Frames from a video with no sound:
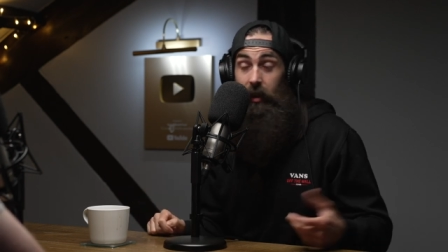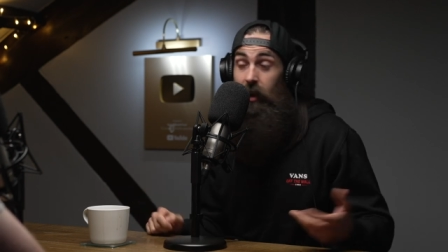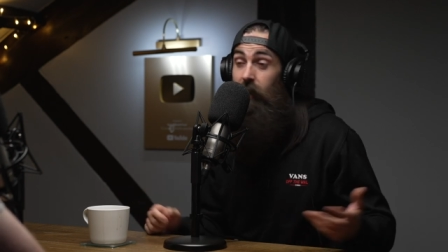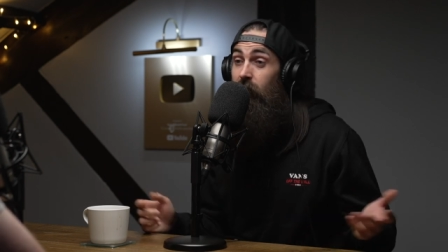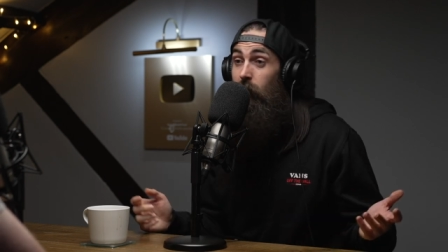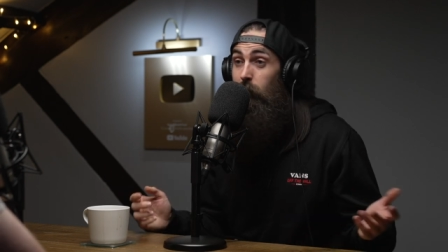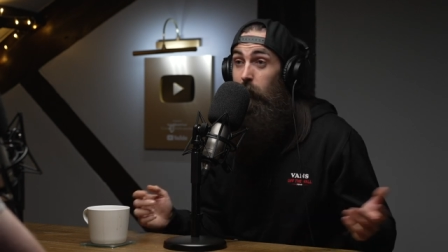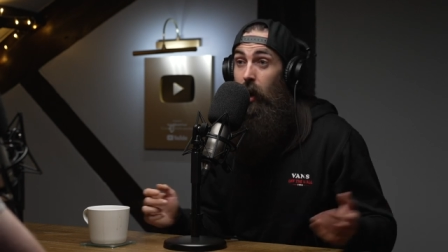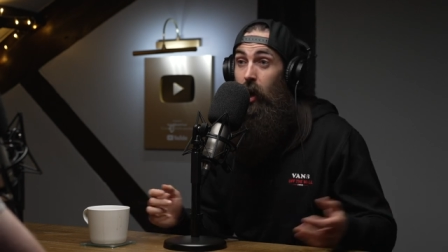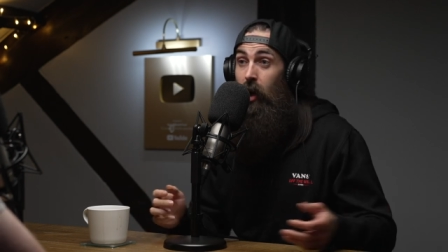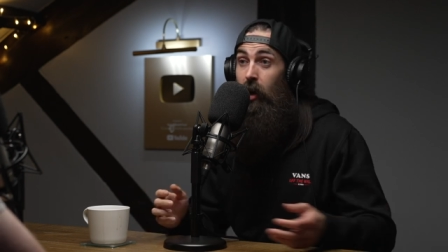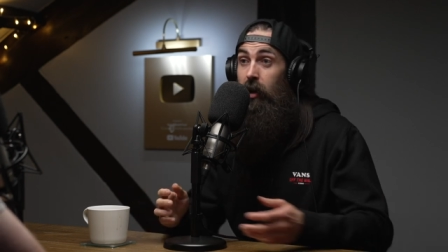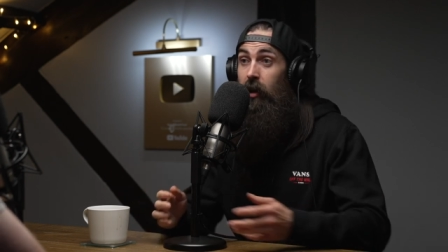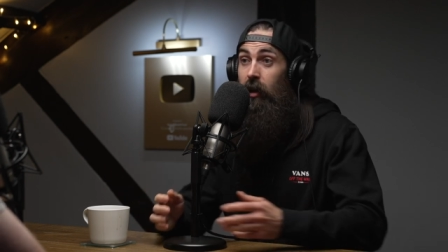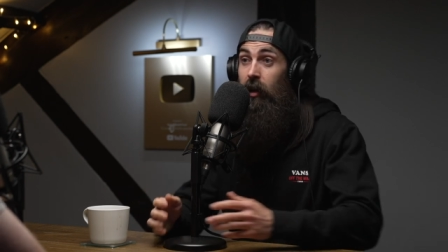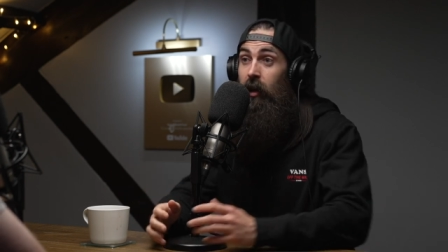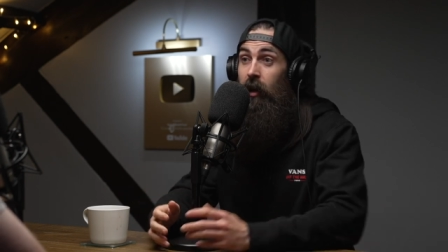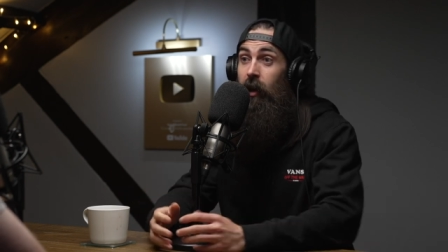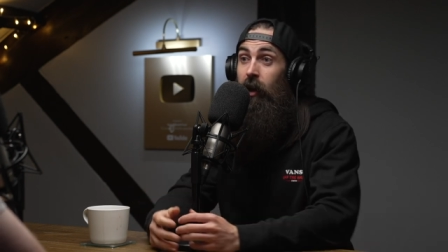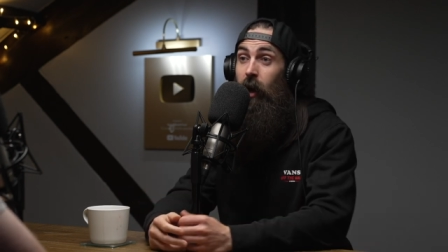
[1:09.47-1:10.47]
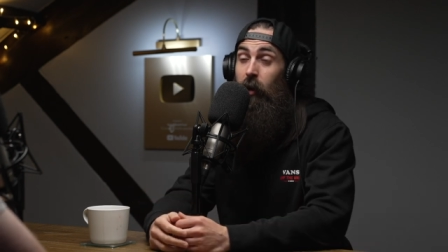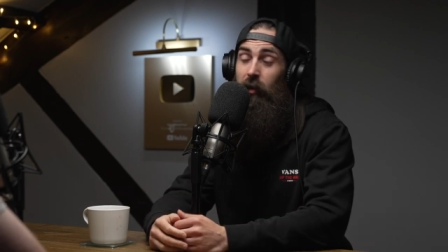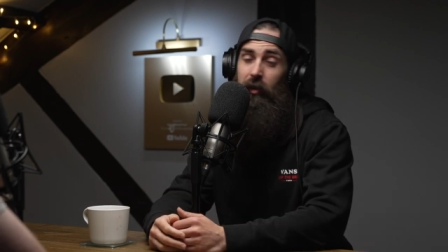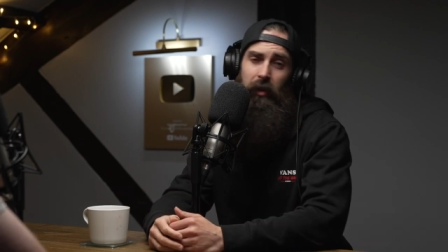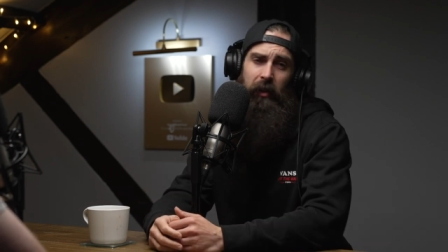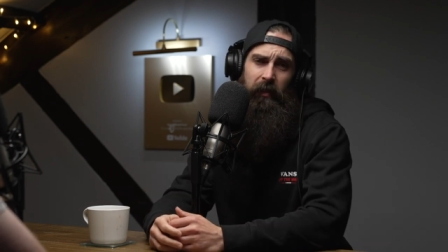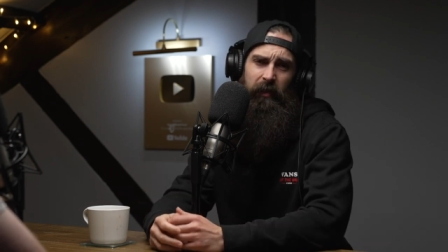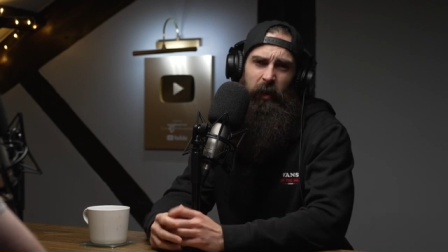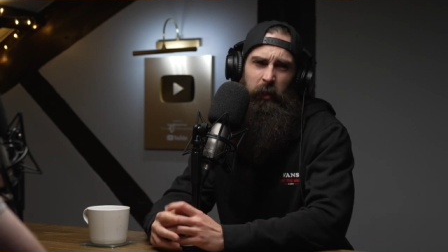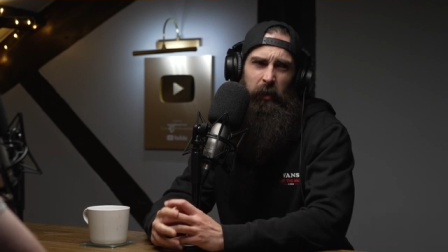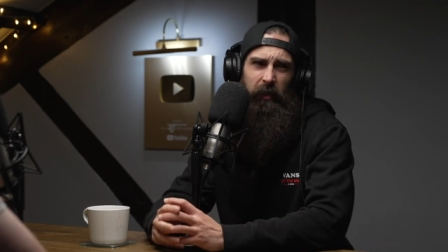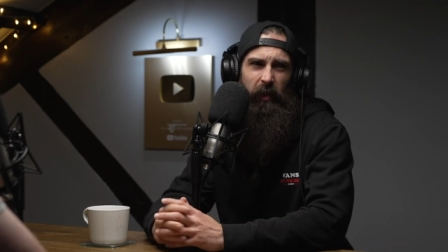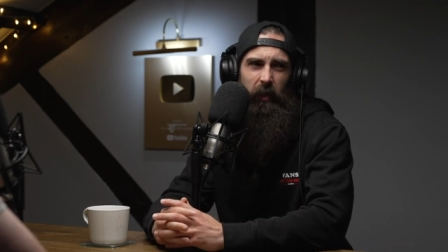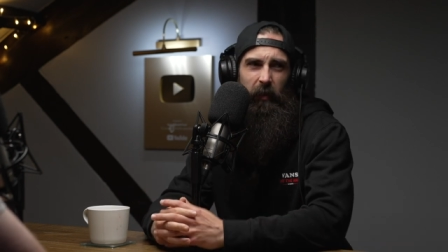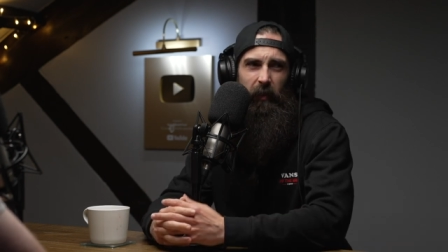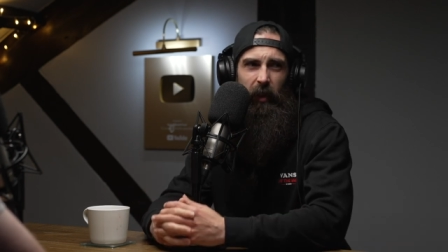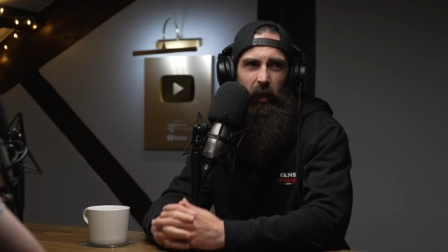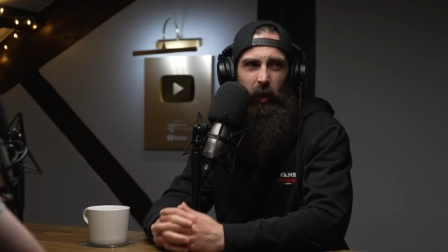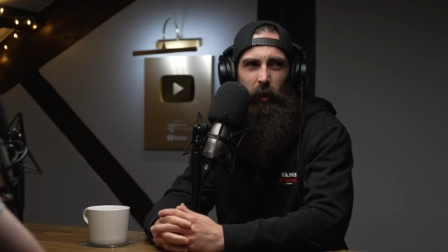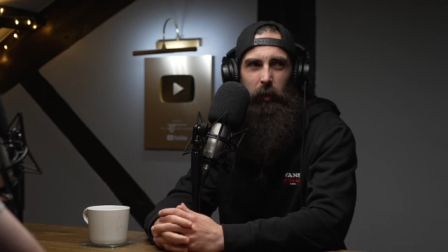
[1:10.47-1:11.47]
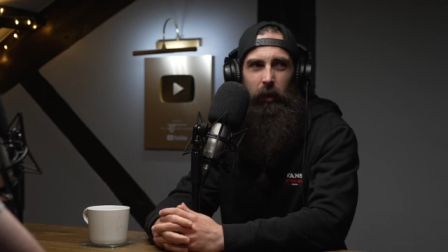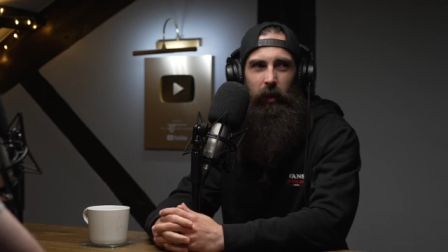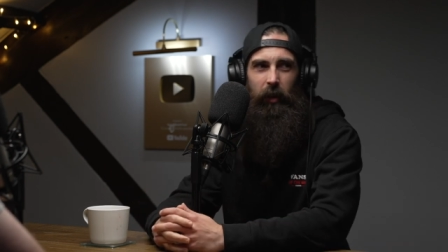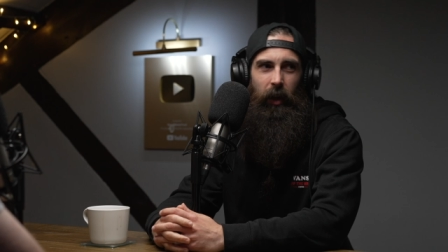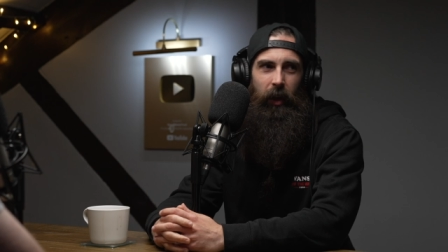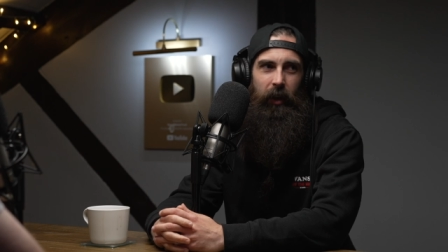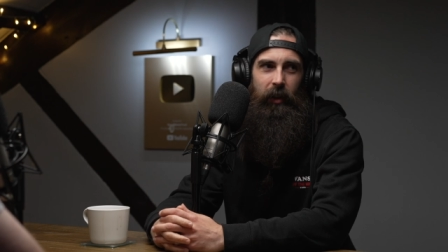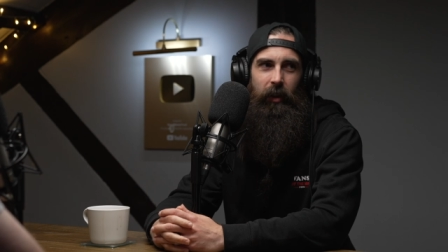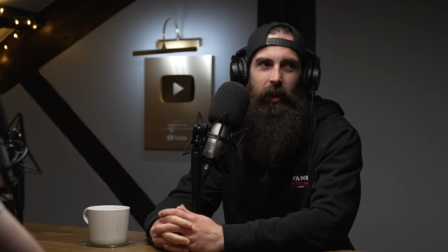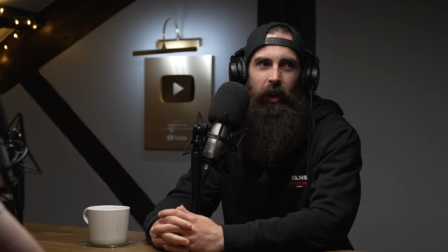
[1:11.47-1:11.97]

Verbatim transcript: It left a mark. I was gonna film it for the video, but I